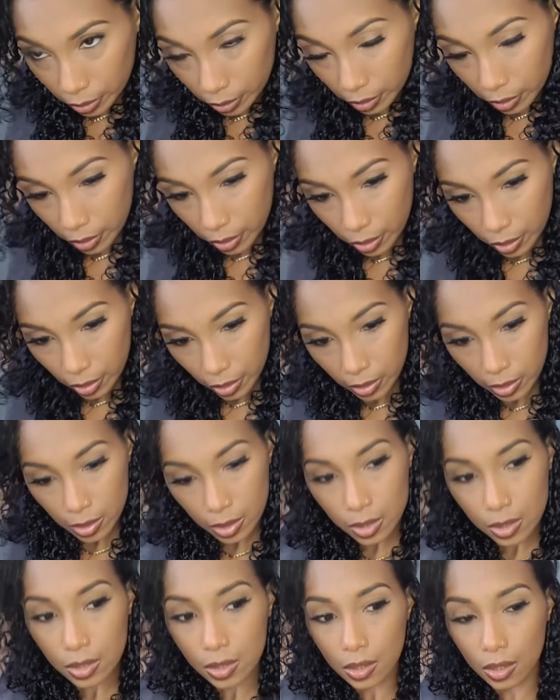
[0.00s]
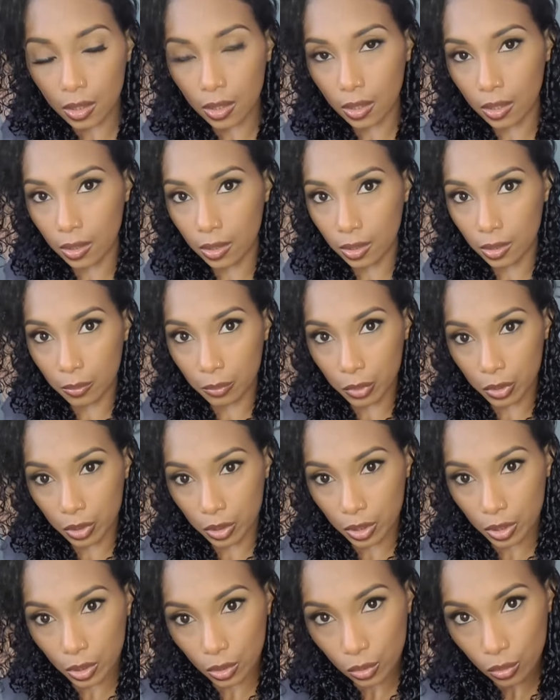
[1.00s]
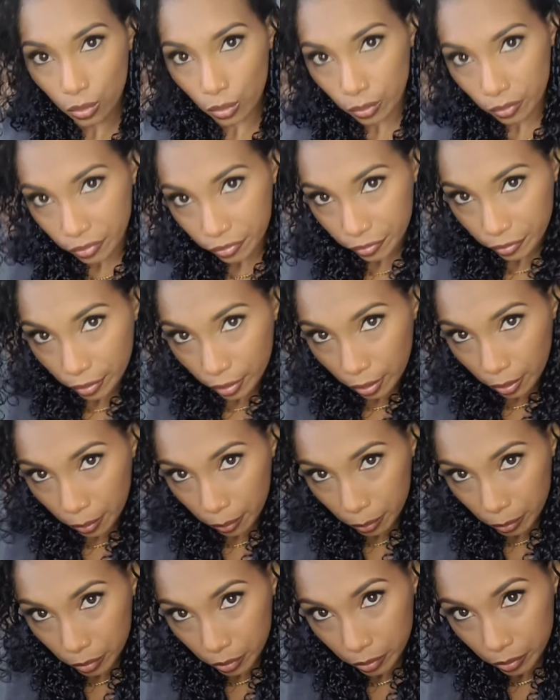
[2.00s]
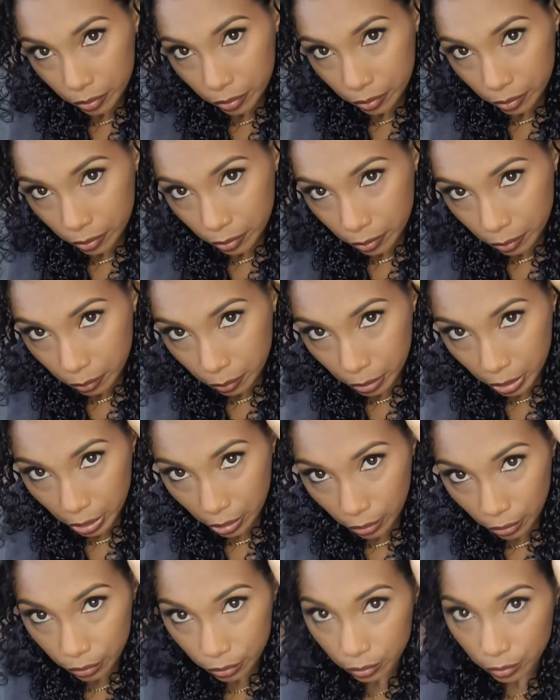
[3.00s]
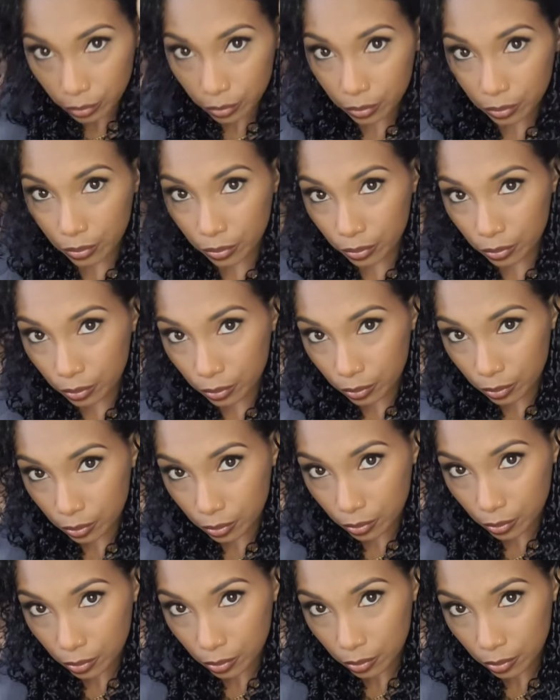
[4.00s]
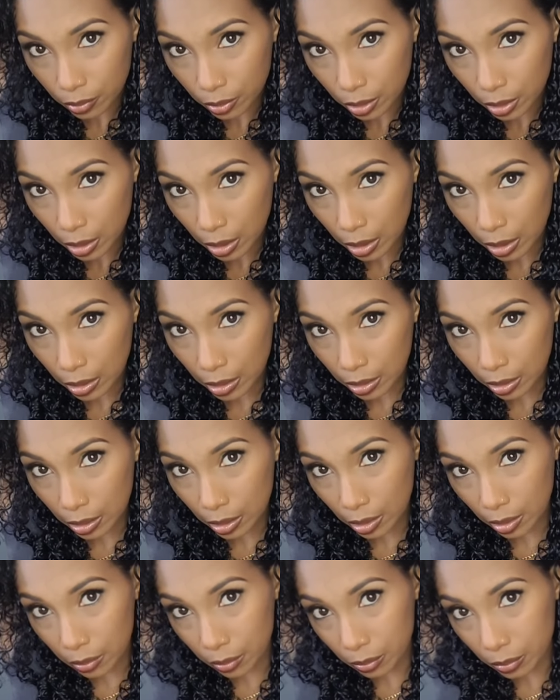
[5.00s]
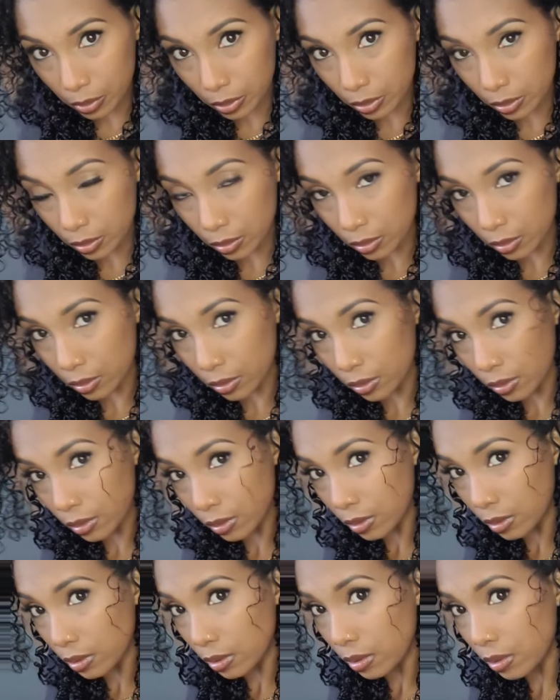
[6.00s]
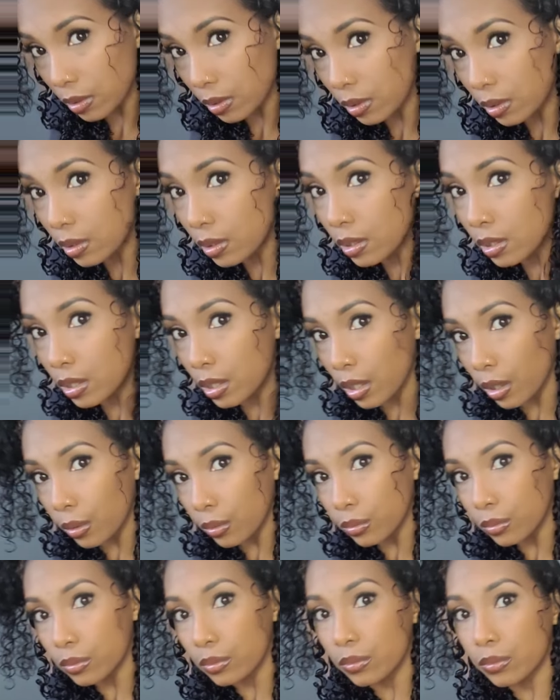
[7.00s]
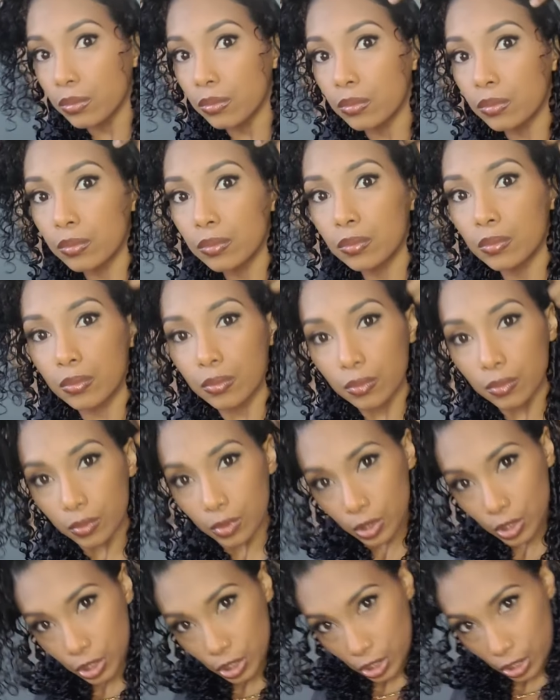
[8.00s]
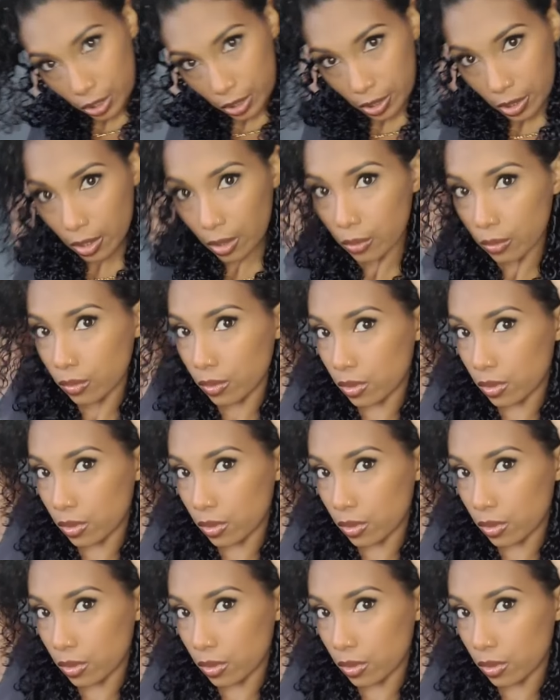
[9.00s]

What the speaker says: And I'm gonna go from below and come down, shake it out.